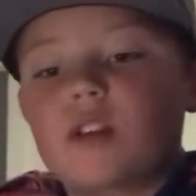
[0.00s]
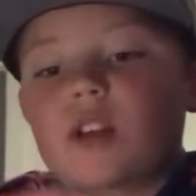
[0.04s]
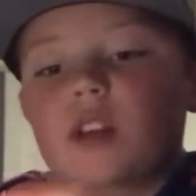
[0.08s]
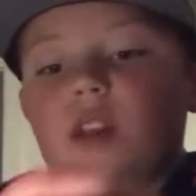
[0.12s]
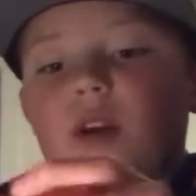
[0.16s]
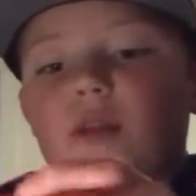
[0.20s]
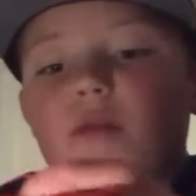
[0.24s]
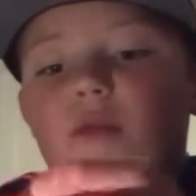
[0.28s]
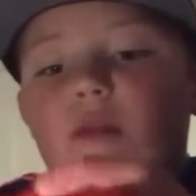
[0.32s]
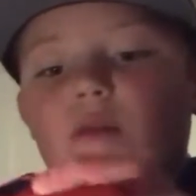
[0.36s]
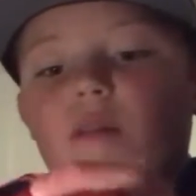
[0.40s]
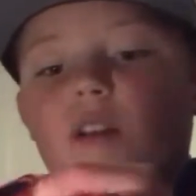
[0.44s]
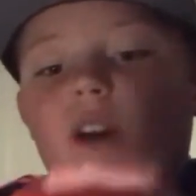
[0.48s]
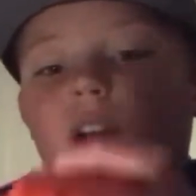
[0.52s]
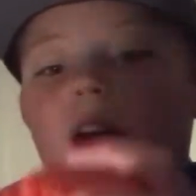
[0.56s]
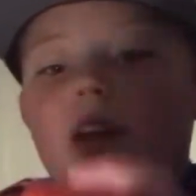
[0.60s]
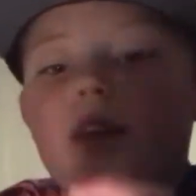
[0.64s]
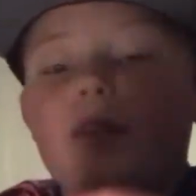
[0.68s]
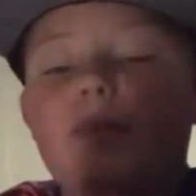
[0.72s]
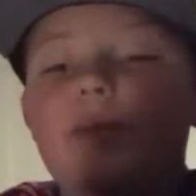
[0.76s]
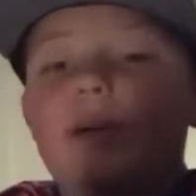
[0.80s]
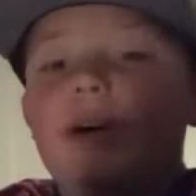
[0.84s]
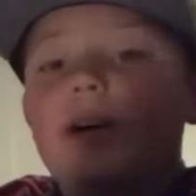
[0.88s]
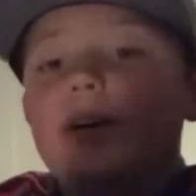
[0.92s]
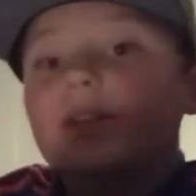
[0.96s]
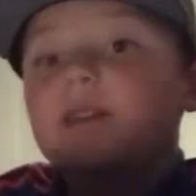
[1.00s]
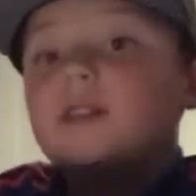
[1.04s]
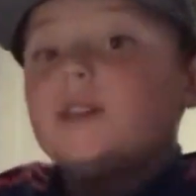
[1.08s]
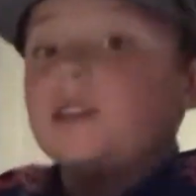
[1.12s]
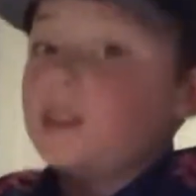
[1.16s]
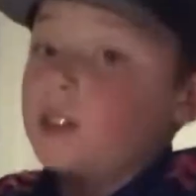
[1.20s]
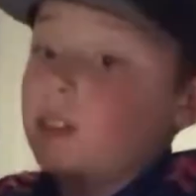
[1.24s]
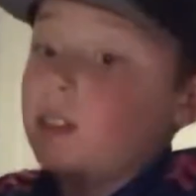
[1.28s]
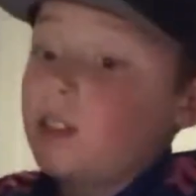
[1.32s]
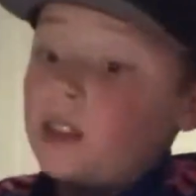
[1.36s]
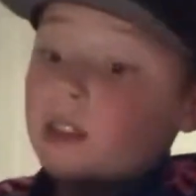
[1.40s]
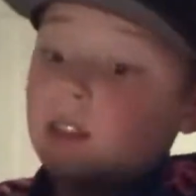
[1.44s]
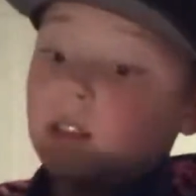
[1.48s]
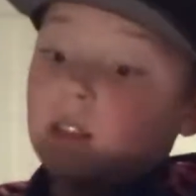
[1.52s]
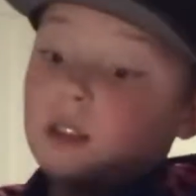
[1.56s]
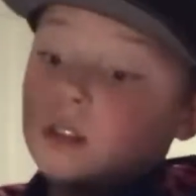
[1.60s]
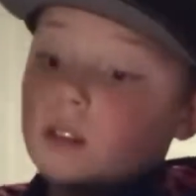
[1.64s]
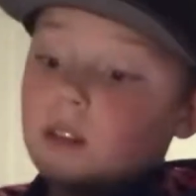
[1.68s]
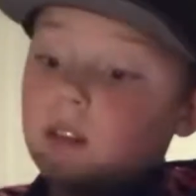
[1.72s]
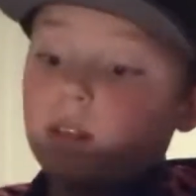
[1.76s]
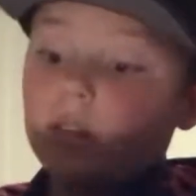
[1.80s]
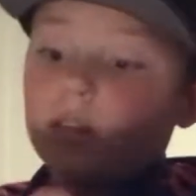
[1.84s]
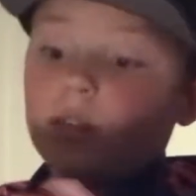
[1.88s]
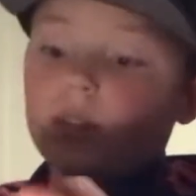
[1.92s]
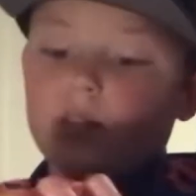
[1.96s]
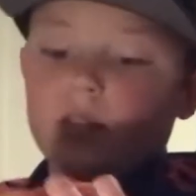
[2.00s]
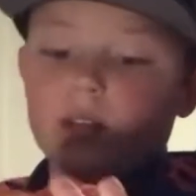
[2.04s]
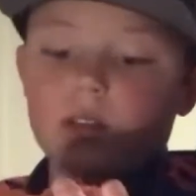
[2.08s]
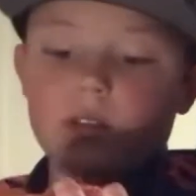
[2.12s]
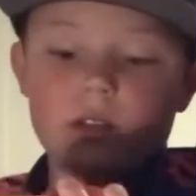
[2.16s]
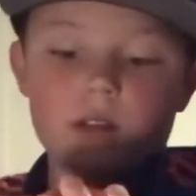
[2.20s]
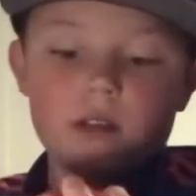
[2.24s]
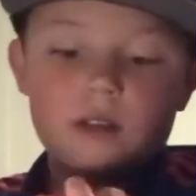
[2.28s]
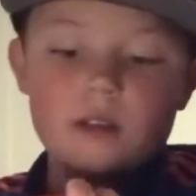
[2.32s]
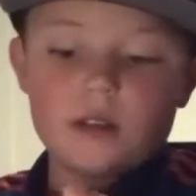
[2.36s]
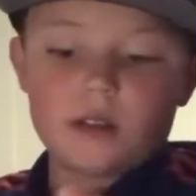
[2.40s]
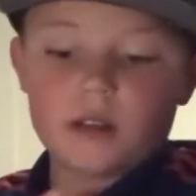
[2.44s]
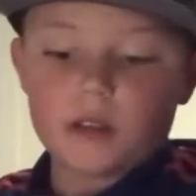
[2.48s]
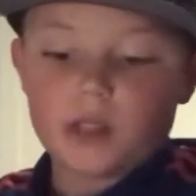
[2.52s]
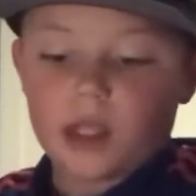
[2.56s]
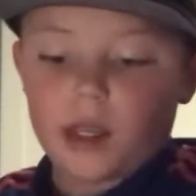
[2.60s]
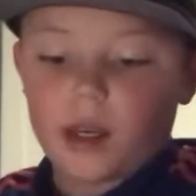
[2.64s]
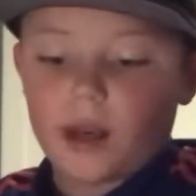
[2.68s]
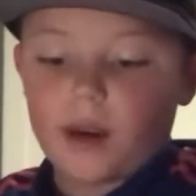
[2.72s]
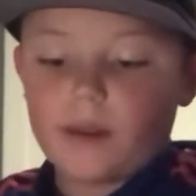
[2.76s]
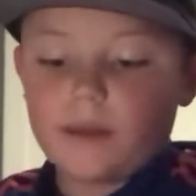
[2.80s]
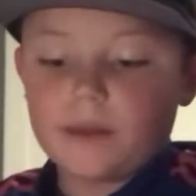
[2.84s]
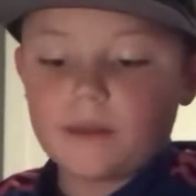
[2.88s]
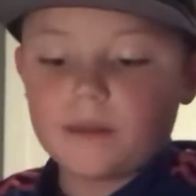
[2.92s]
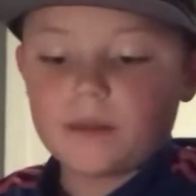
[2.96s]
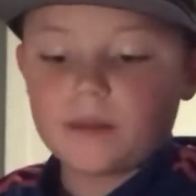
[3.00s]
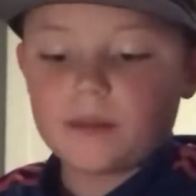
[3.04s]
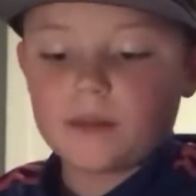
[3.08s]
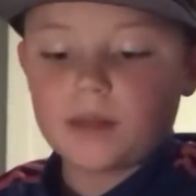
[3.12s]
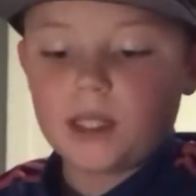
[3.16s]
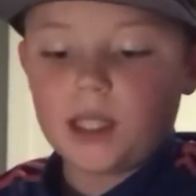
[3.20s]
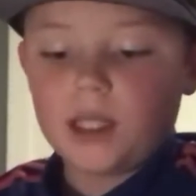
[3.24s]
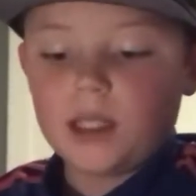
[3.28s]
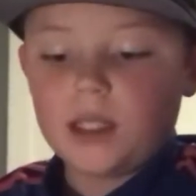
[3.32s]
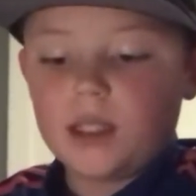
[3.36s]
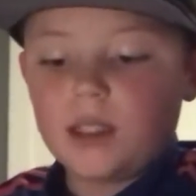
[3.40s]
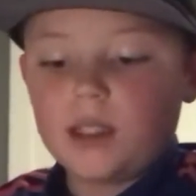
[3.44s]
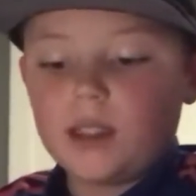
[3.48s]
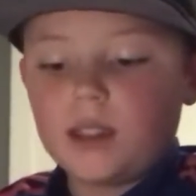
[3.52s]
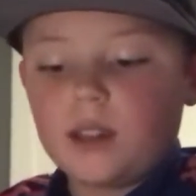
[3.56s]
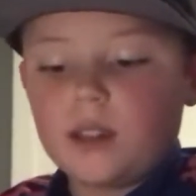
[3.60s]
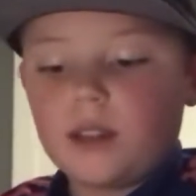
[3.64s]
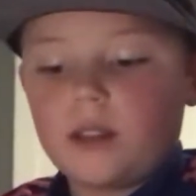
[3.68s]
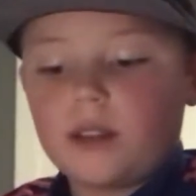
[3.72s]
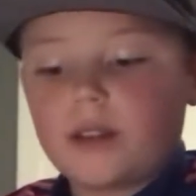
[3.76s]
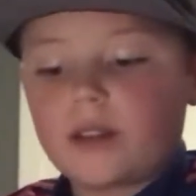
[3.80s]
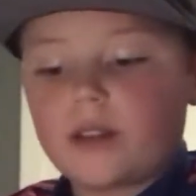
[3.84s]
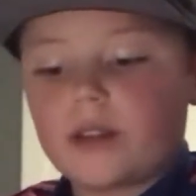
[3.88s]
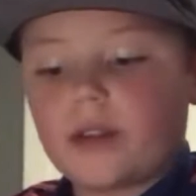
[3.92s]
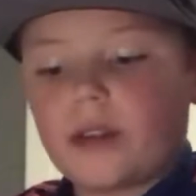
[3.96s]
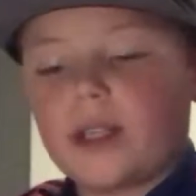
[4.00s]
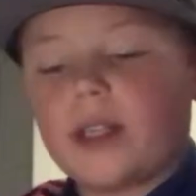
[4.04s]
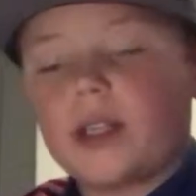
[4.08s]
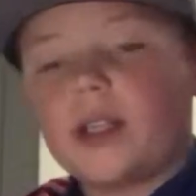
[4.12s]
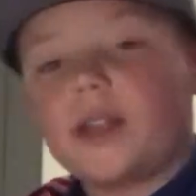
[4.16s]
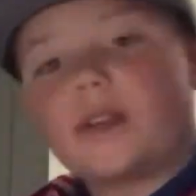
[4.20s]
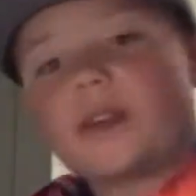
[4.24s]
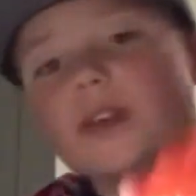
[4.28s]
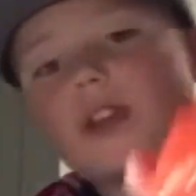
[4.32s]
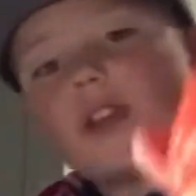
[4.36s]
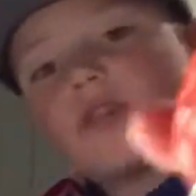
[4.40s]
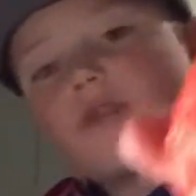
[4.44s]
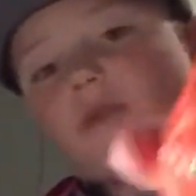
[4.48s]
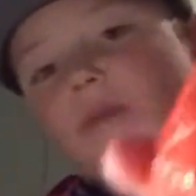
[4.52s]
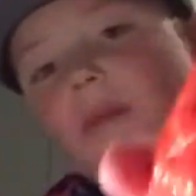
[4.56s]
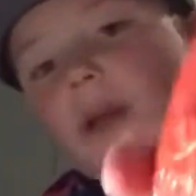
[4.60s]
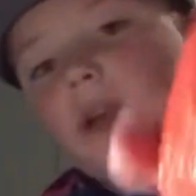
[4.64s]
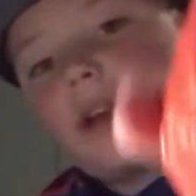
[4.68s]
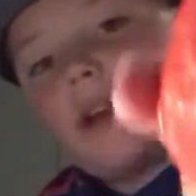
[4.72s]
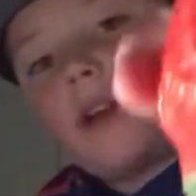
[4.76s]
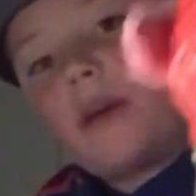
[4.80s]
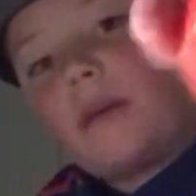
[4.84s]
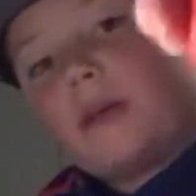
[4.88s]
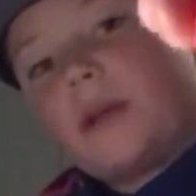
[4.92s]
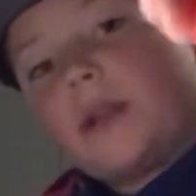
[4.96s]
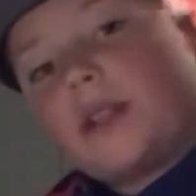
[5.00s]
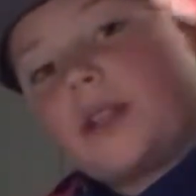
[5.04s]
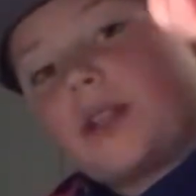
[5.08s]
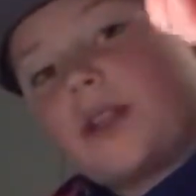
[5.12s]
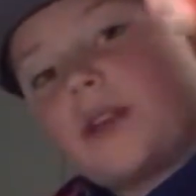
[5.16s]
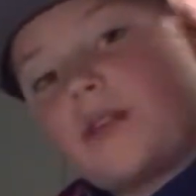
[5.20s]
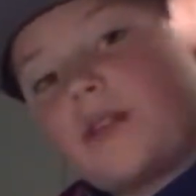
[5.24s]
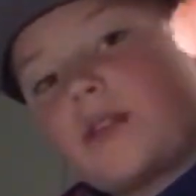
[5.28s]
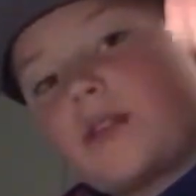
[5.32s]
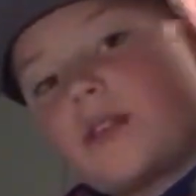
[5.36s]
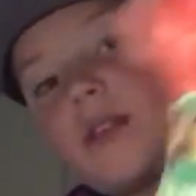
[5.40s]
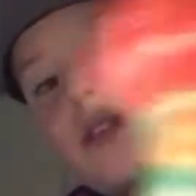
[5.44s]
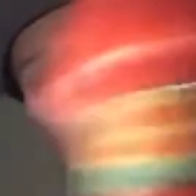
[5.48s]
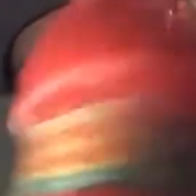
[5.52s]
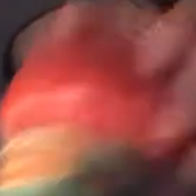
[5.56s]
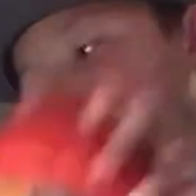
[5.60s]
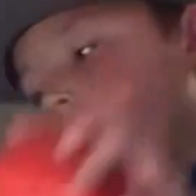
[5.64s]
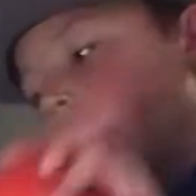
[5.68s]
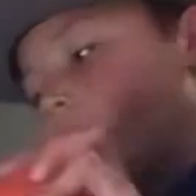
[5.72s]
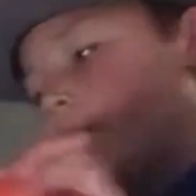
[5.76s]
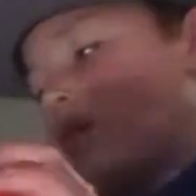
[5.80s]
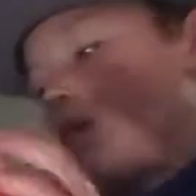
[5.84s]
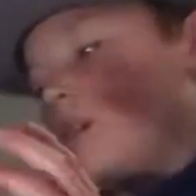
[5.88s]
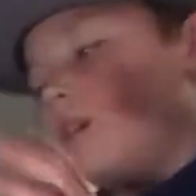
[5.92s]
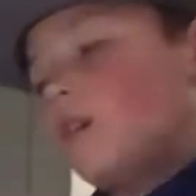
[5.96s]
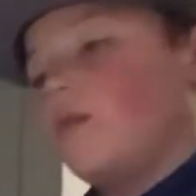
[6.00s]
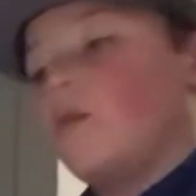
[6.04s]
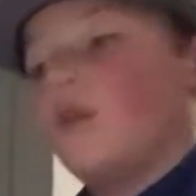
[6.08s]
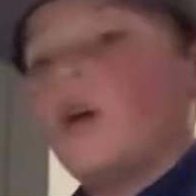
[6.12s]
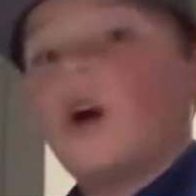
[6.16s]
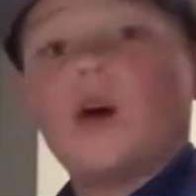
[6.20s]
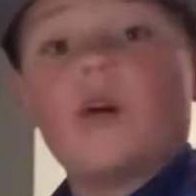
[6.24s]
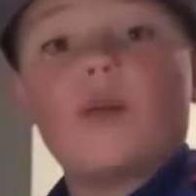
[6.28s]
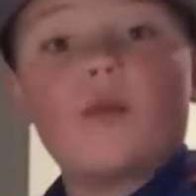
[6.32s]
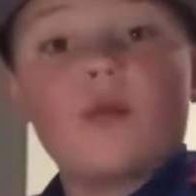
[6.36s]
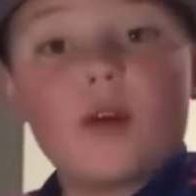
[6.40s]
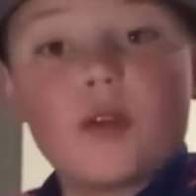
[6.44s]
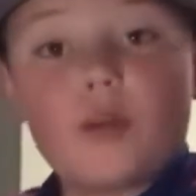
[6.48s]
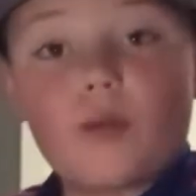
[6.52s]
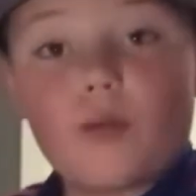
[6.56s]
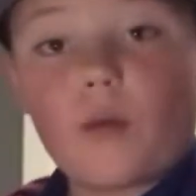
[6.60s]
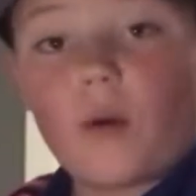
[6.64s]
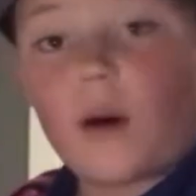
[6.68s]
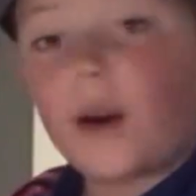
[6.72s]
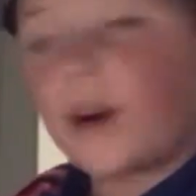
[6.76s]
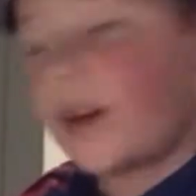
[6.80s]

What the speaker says: they were red, but you know. So I got these from my grandma's house, along with one